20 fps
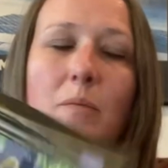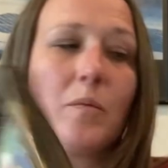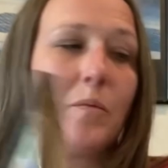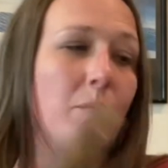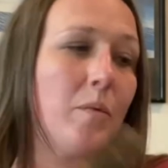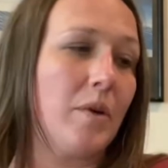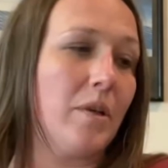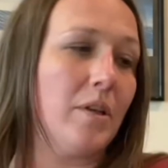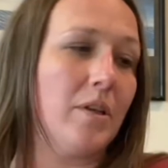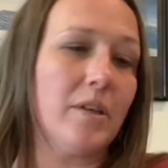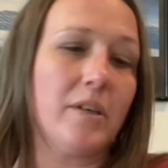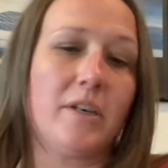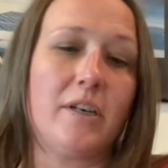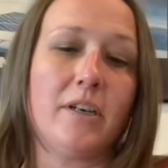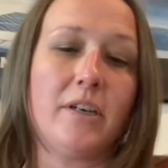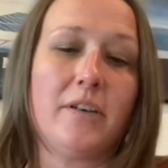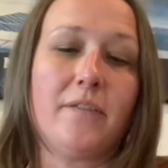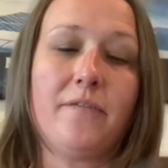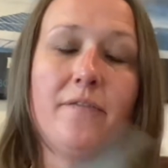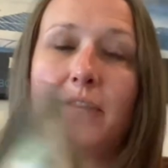would look
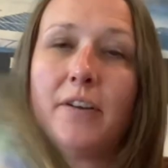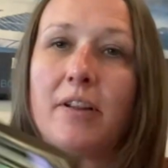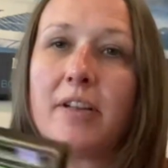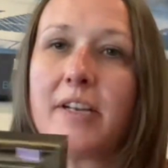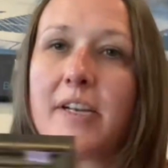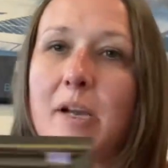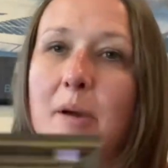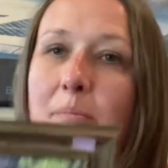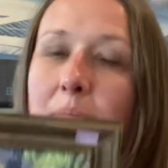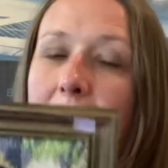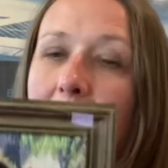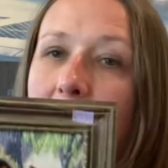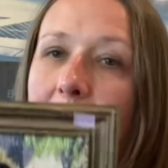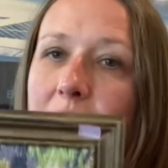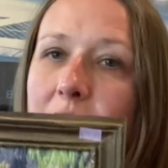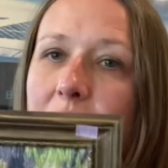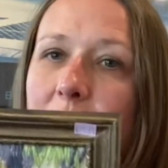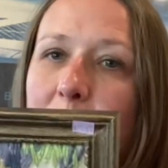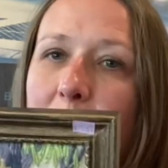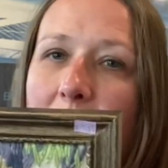good filling up a
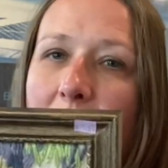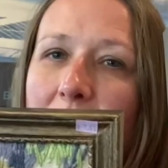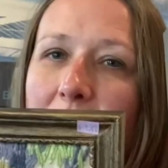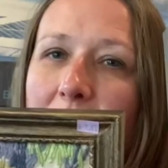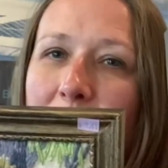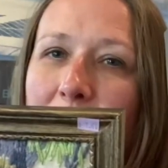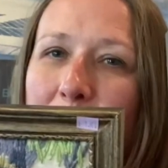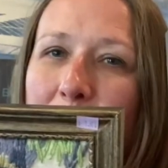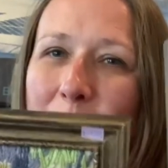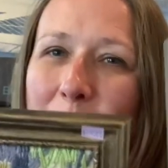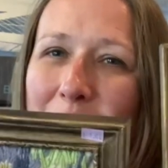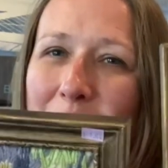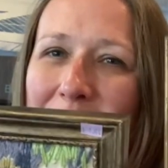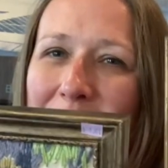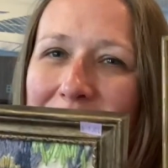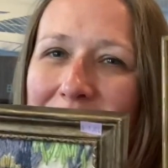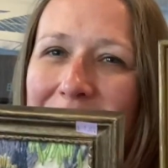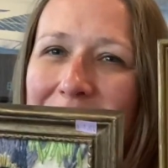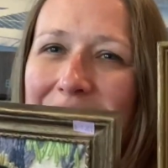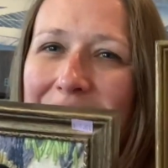little spot on your
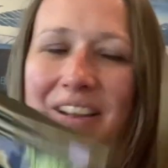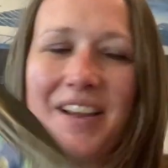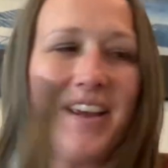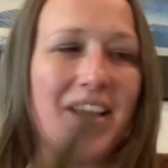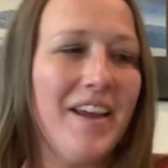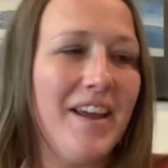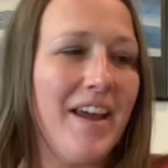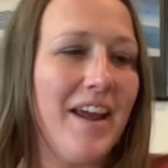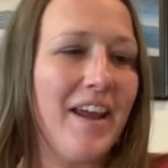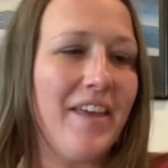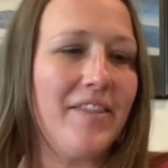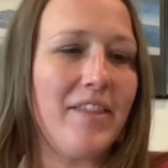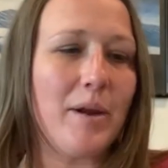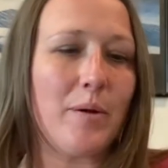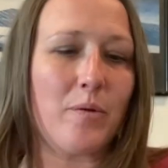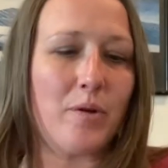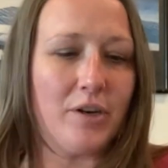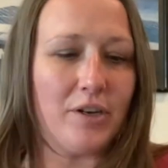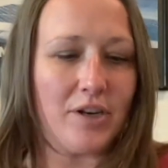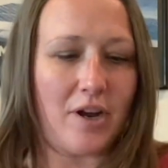wall. And they
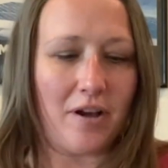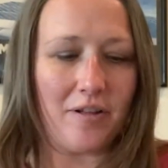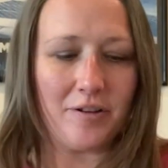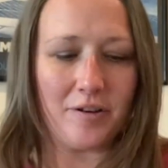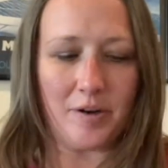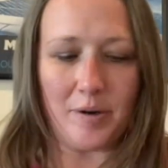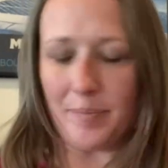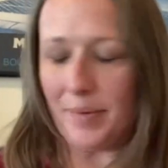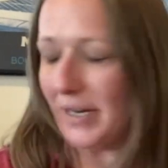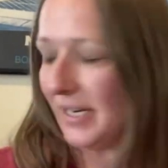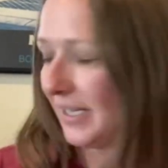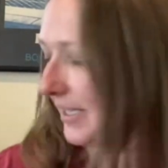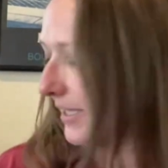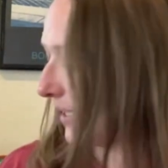were a dollar a piece.